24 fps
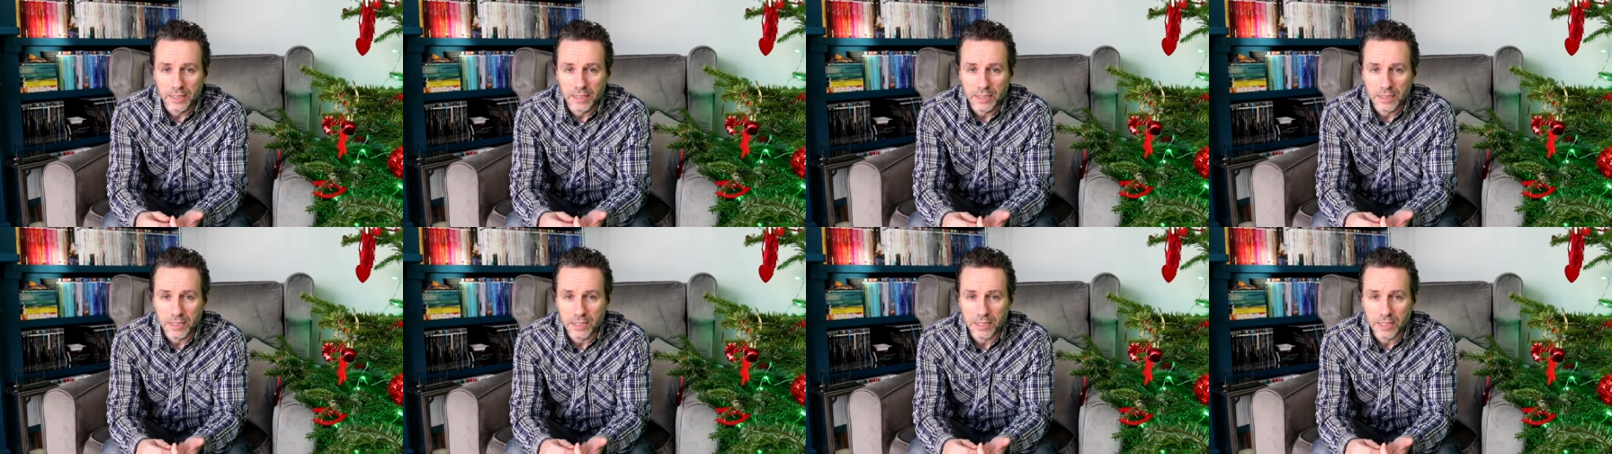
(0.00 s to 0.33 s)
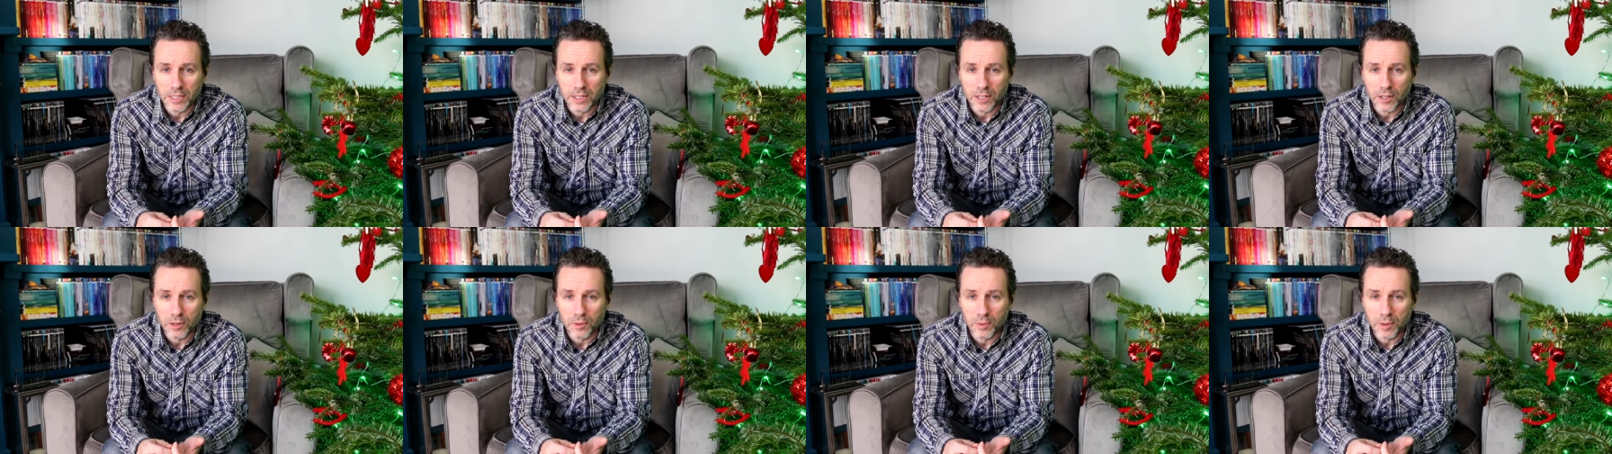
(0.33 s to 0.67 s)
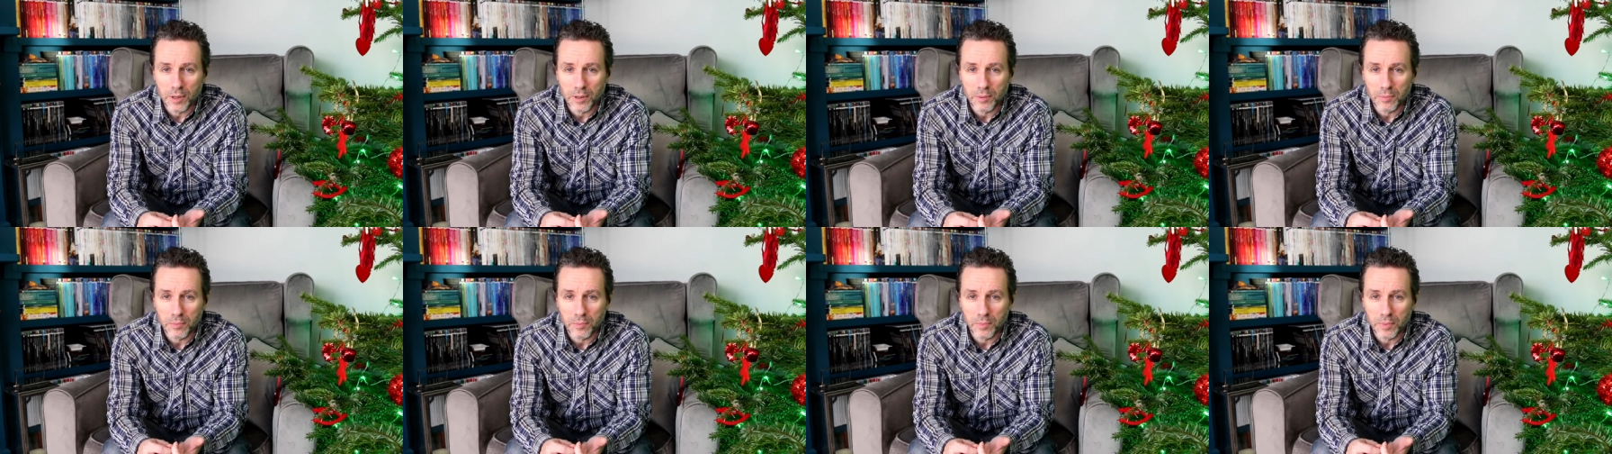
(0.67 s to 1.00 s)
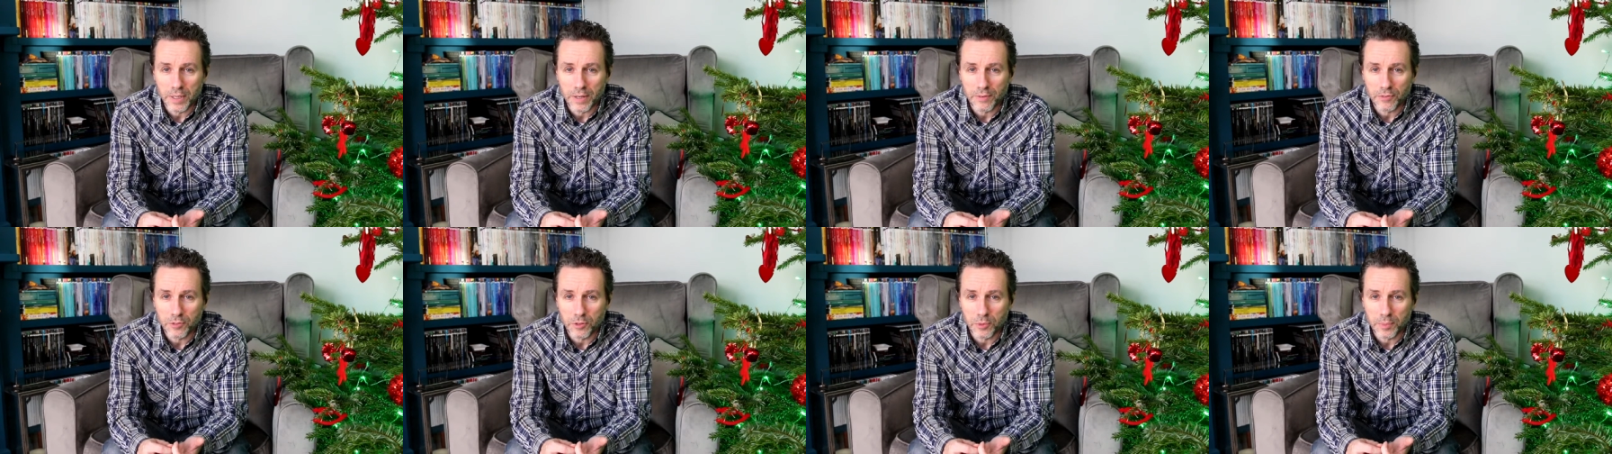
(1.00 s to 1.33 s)
So
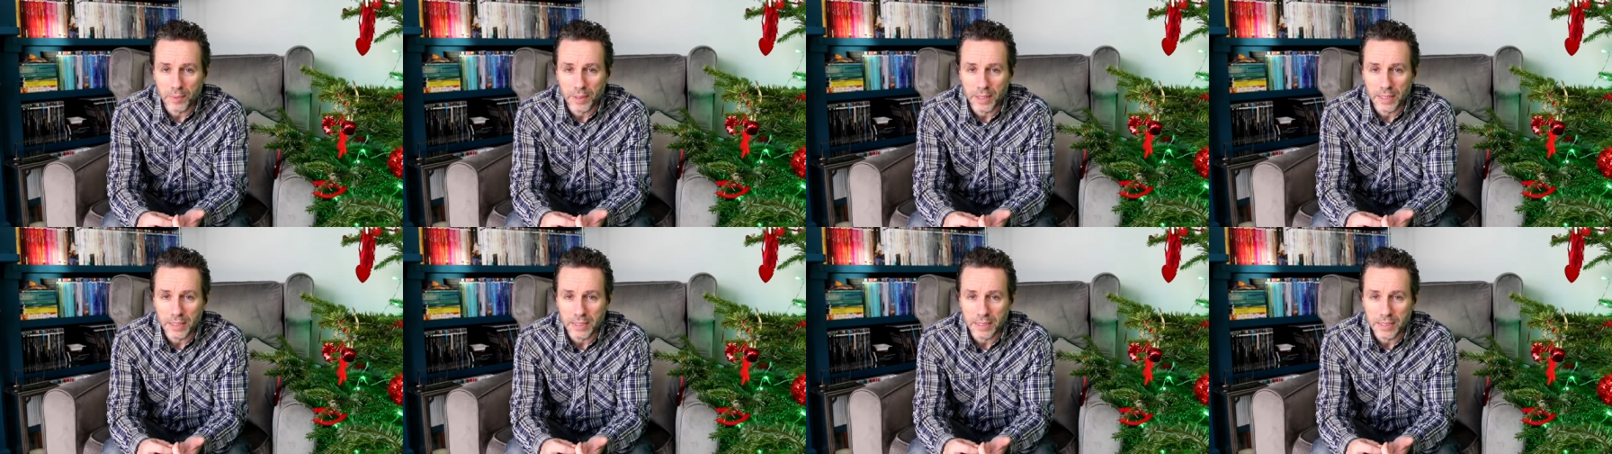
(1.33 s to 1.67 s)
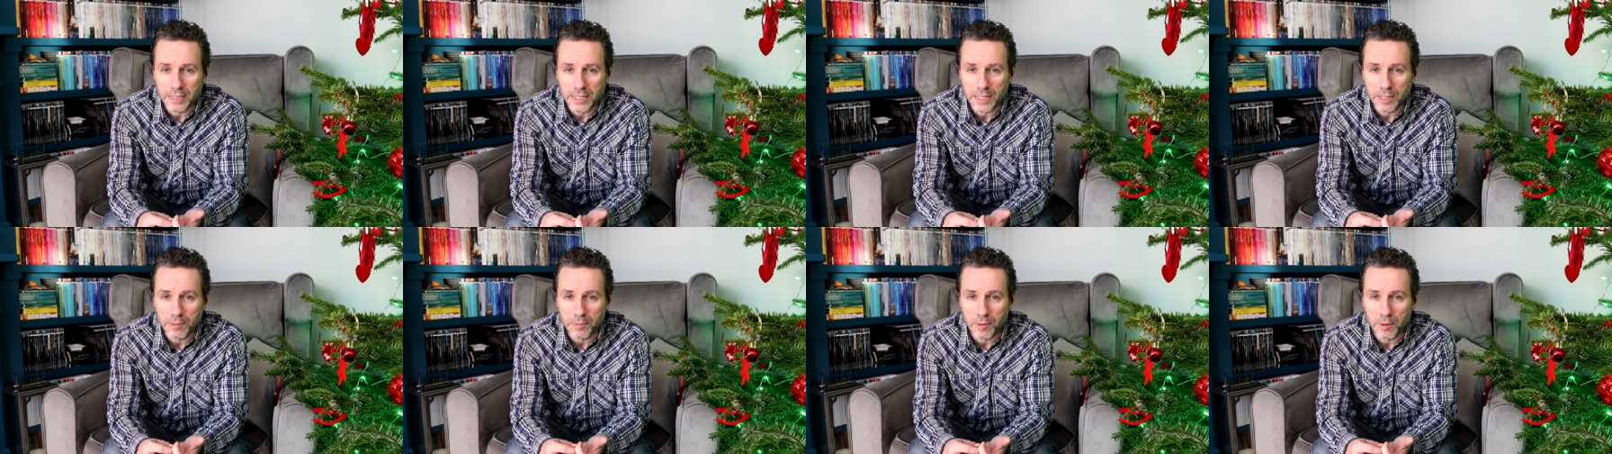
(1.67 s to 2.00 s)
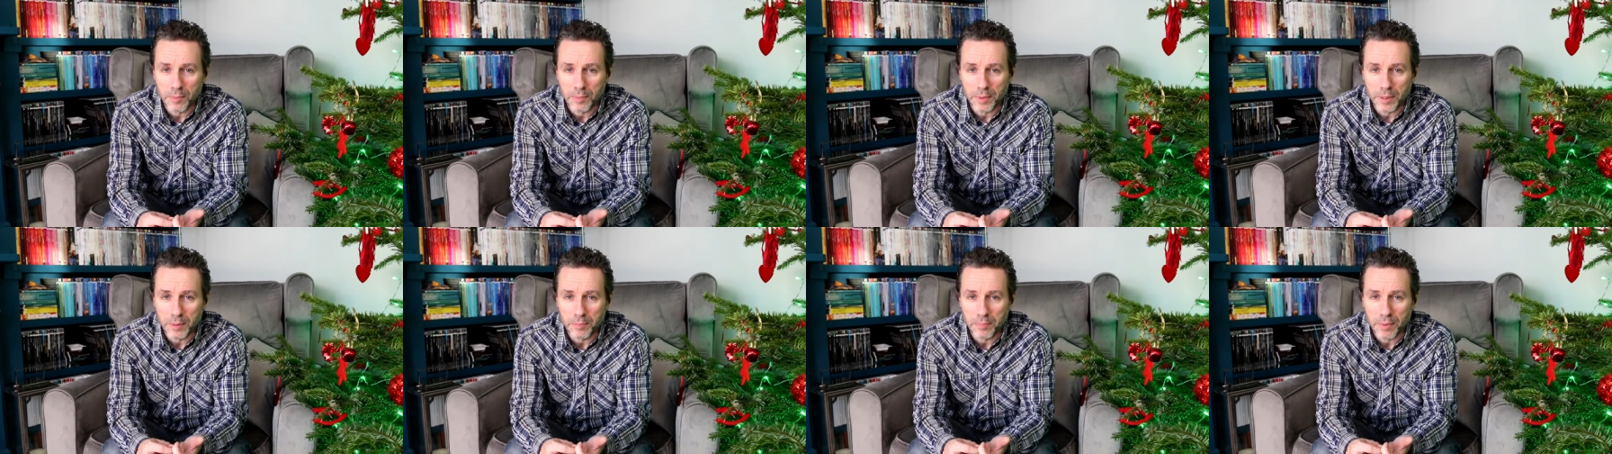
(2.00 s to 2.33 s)
we'll have to wait and see, won't we?